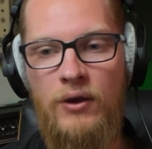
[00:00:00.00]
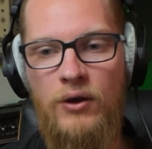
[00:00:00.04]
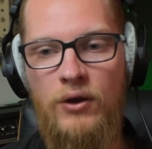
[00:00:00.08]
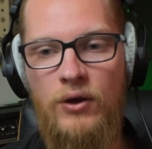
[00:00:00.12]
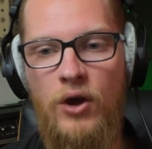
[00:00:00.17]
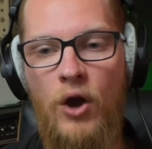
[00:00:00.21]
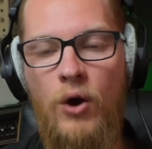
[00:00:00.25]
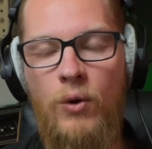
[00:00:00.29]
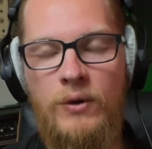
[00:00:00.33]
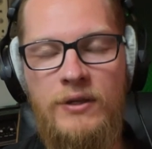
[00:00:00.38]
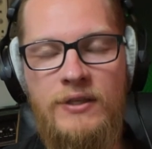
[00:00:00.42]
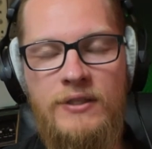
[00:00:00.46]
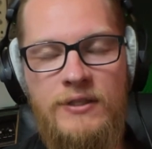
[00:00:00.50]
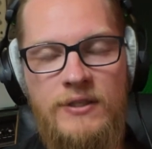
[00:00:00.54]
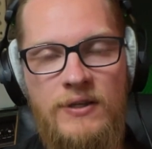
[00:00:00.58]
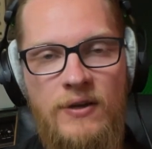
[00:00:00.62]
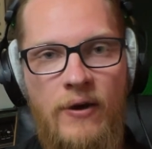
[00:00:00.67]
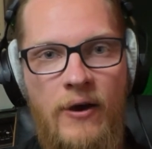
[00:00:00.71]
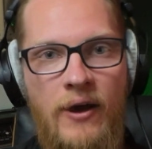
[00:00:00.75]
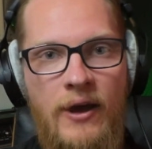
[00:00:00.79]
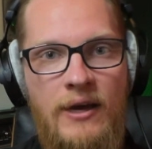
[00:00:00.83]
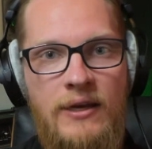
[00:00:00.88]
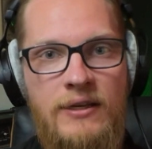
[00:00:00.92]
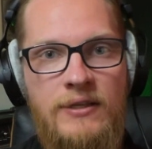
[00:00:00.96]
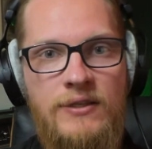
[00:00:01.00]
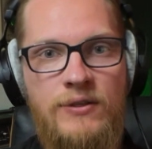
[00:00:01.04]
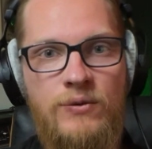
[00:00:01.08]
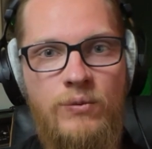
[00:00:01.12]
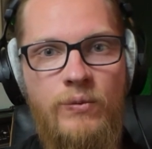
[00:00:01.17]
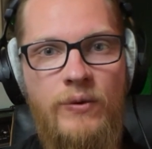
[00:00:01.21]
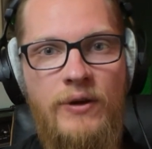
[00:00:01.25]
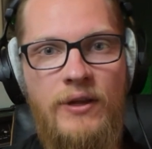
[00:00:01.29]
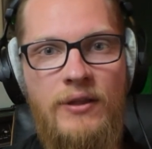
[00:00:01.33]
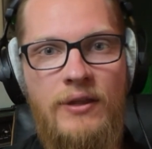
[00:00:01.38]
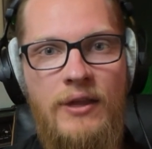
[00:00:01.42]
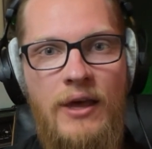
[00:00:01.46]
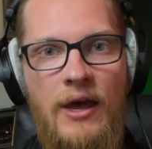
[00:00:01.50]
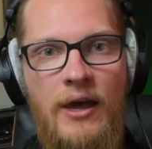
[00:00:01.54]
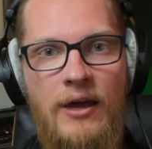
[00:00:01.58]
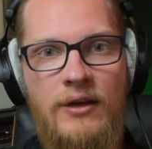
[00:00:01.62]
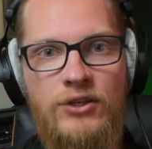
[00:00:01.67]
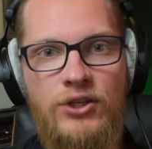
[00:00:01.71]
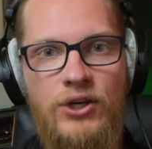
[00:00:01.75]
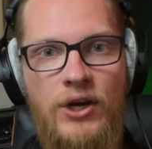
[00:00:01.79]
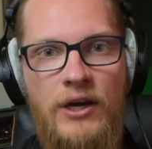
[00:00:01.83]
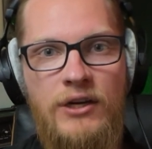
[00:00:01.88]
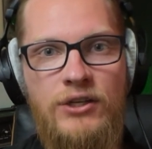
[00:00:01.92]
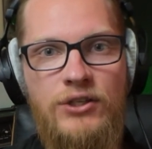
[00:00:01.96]
coincides with that
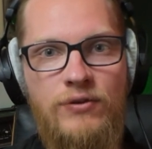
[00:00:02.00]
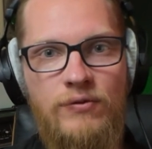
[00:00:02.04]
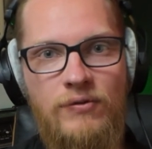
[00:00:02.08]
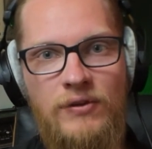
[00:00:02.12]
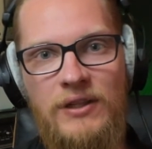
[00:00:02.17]
change of